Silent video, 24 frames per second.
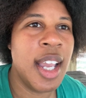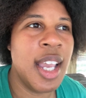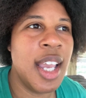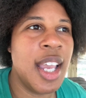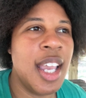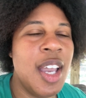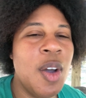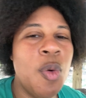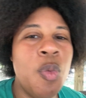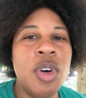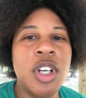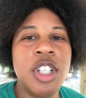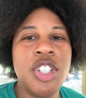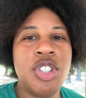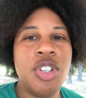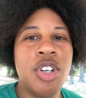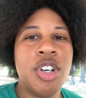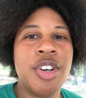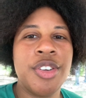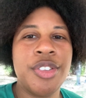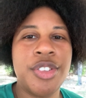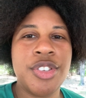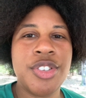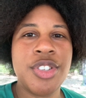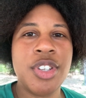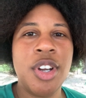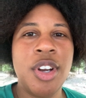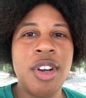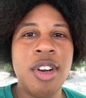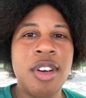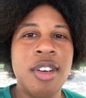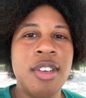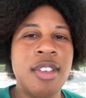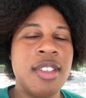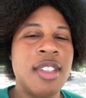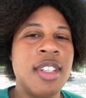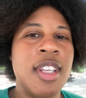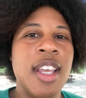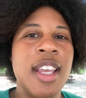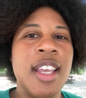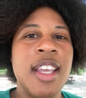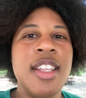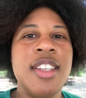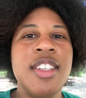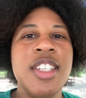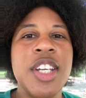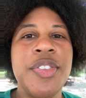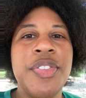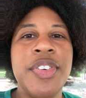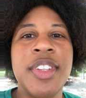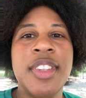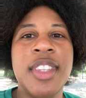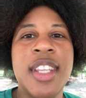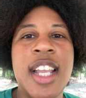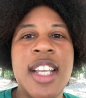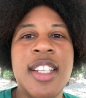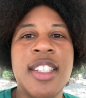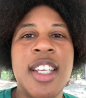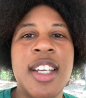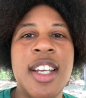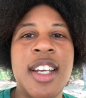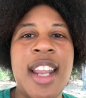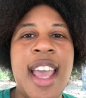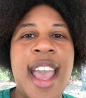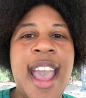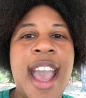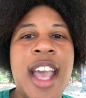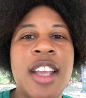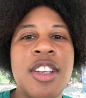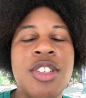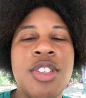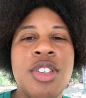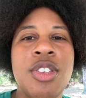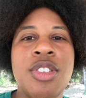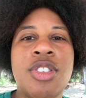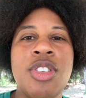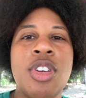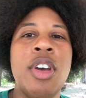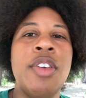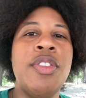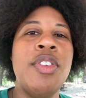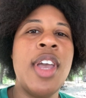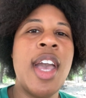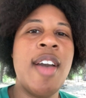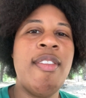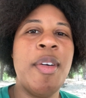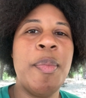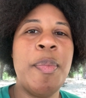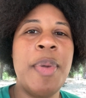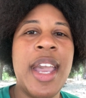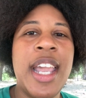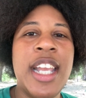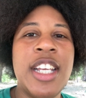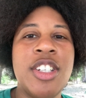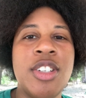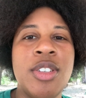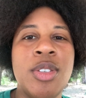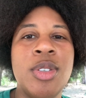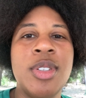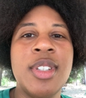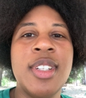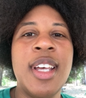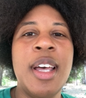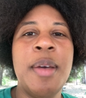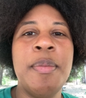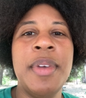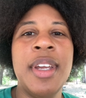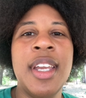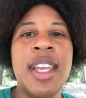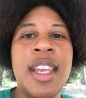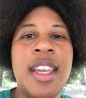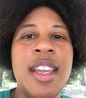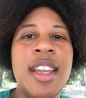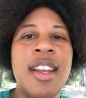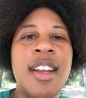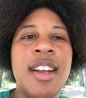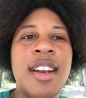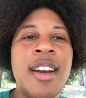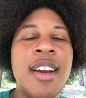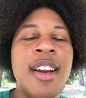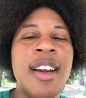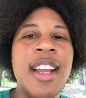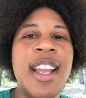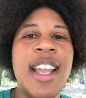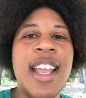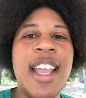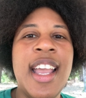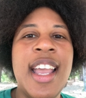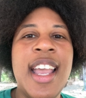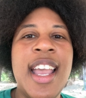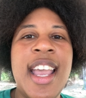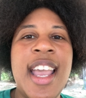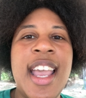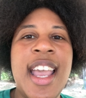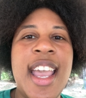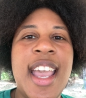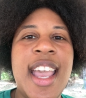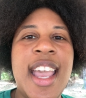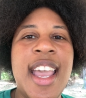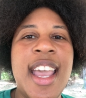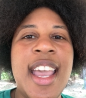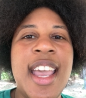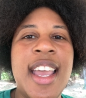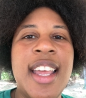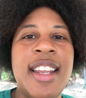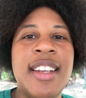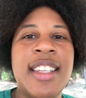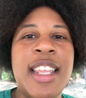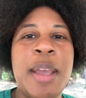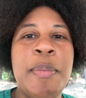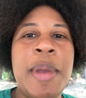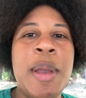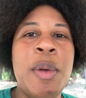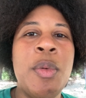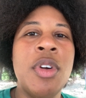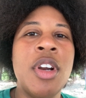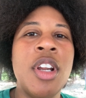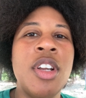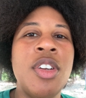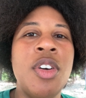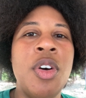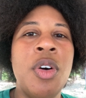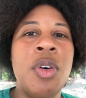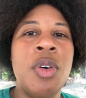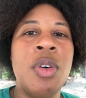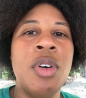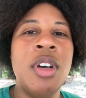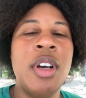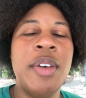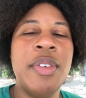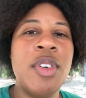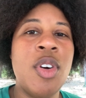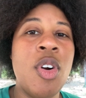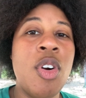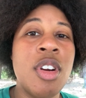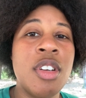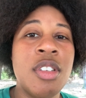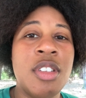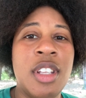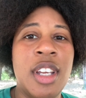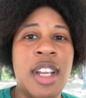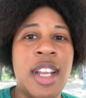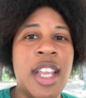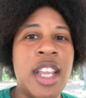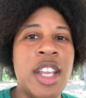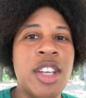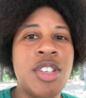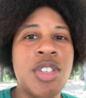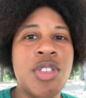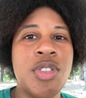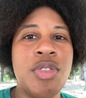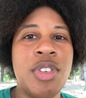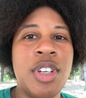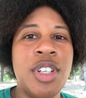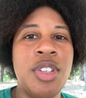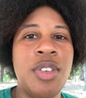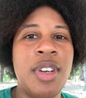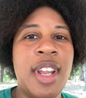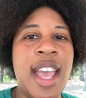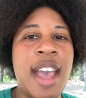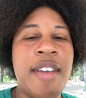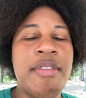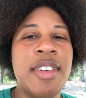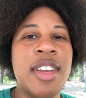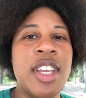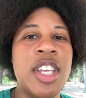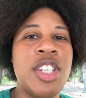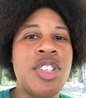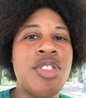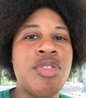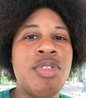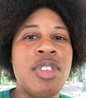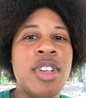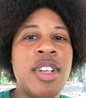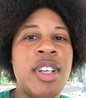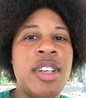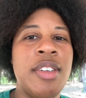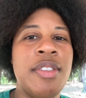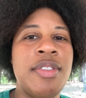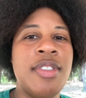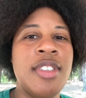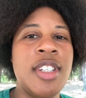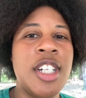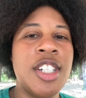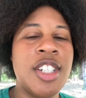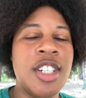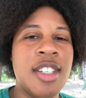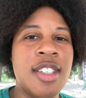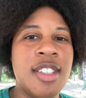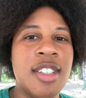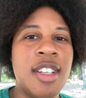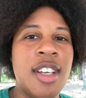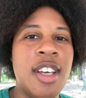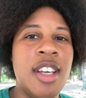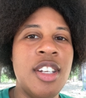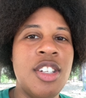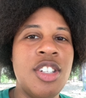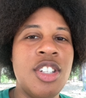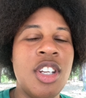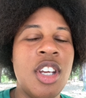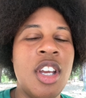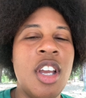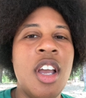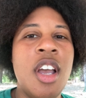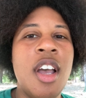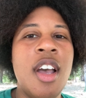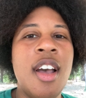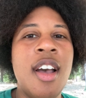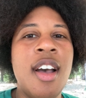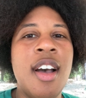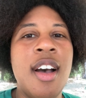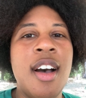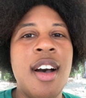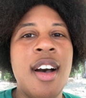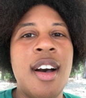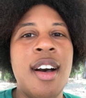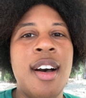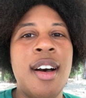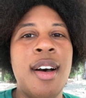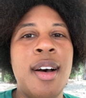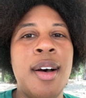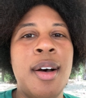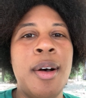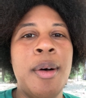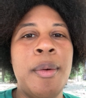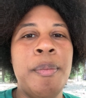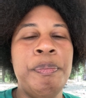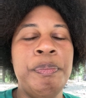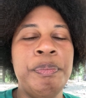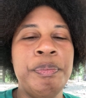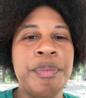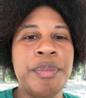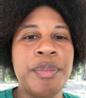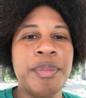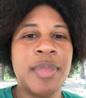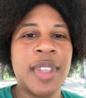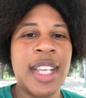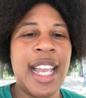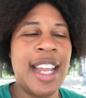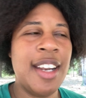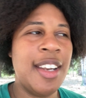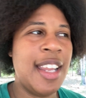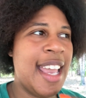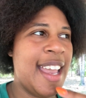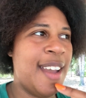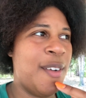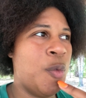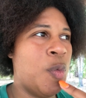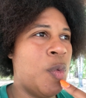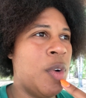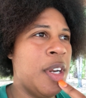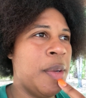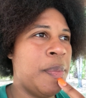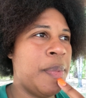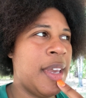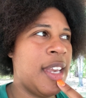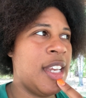and what's your concerns, different things they could ask you. So if you have a patient who's coming here and they may want to know, of course, their history. Do they have a history of such and such? I had one